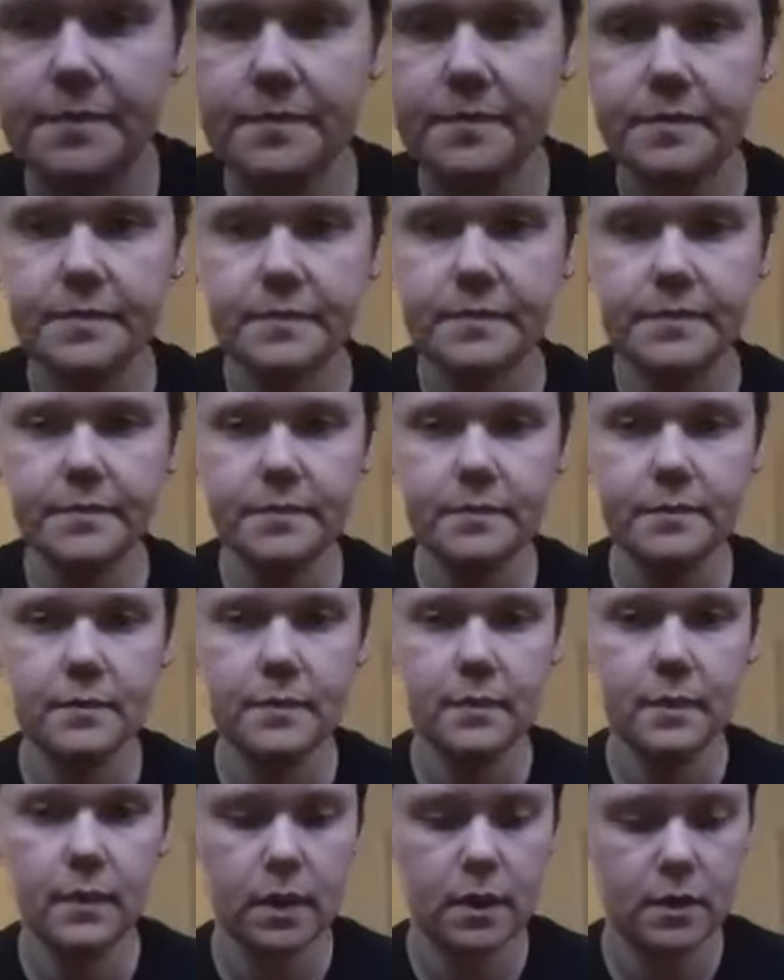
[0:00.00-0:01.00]

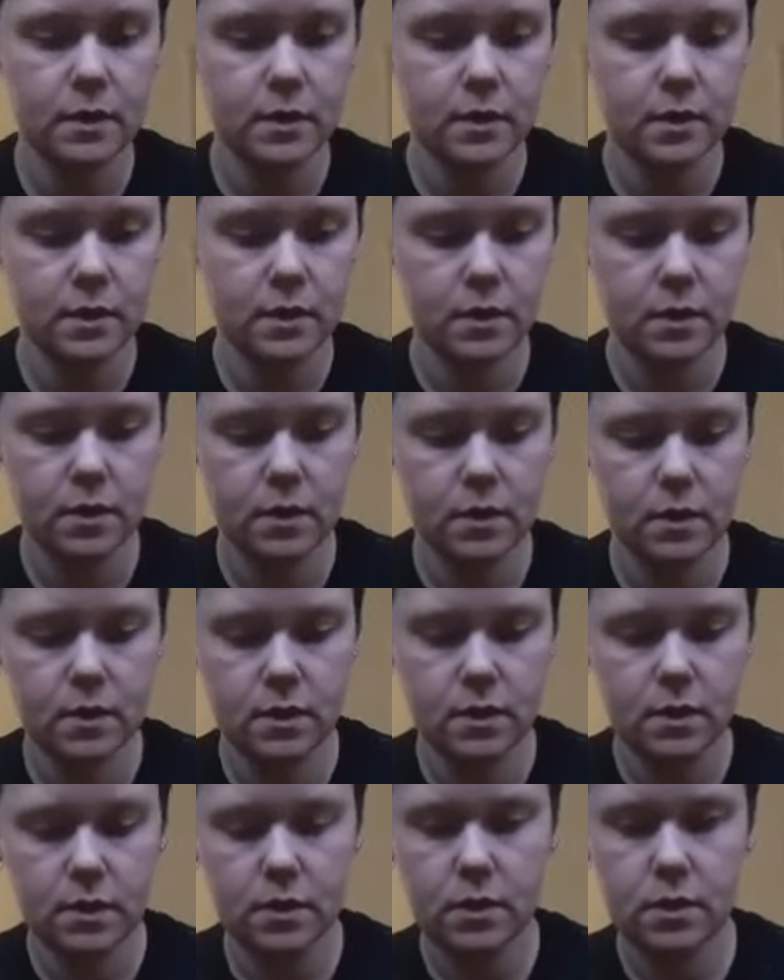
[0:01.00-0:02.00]

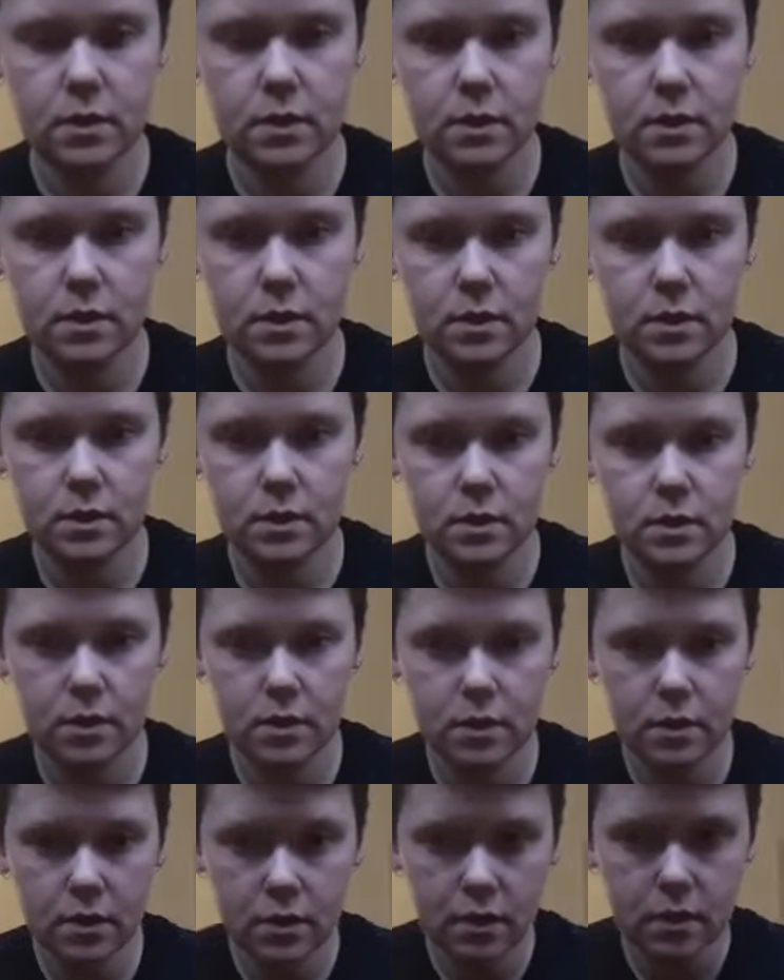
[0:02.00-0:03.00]

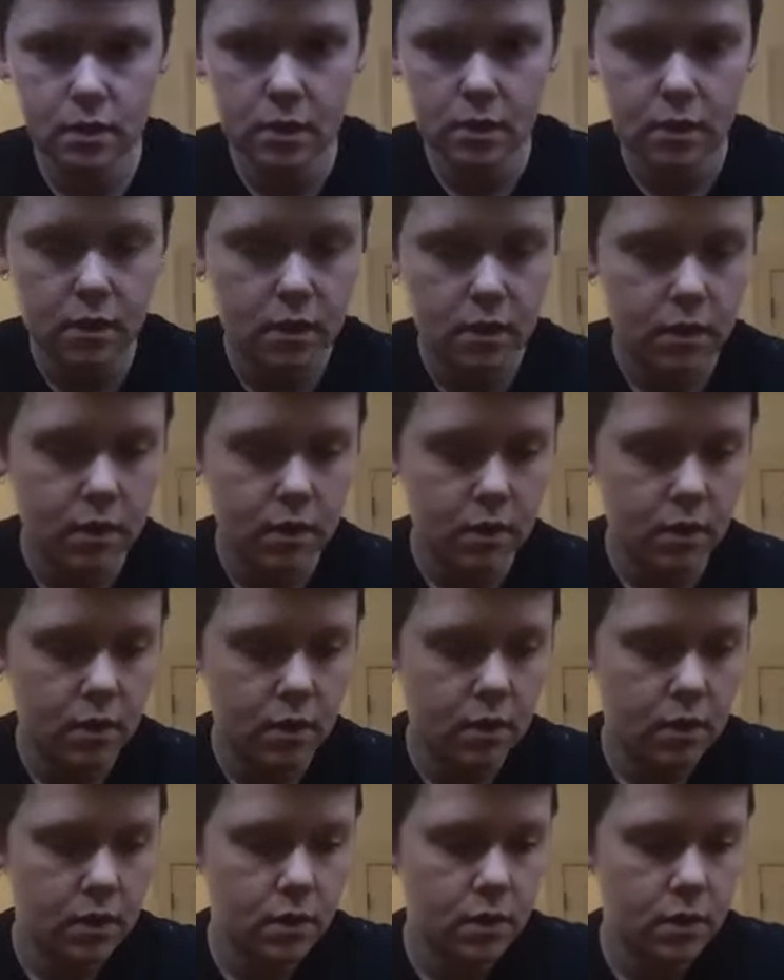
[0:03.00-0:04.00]

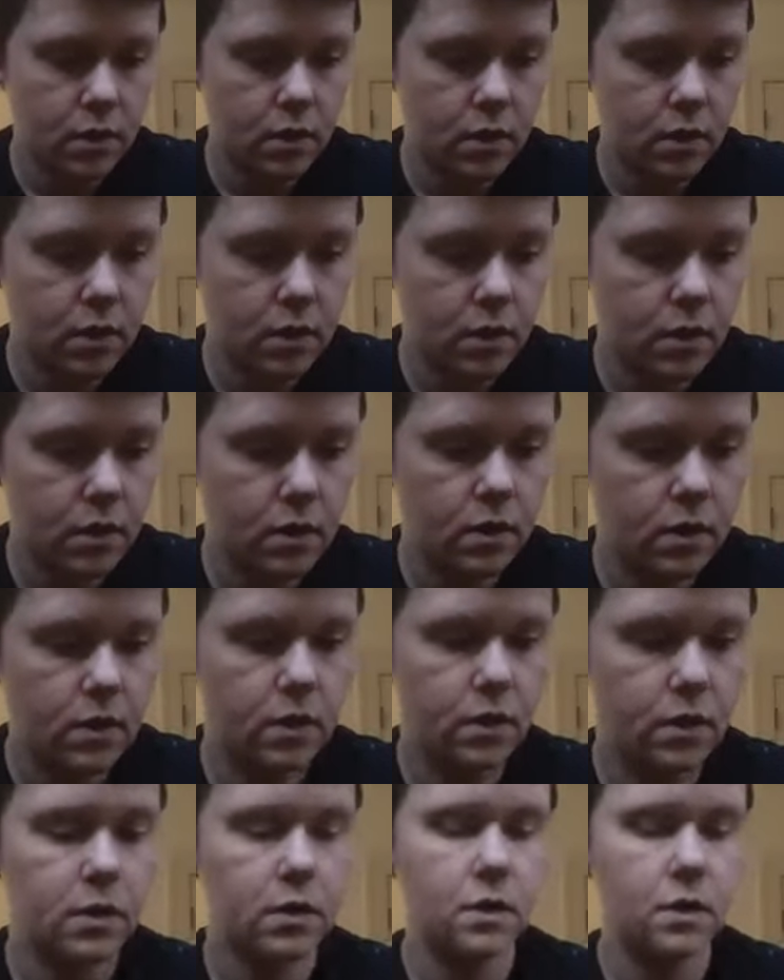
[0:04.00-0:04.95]
No one is speaking in this clip.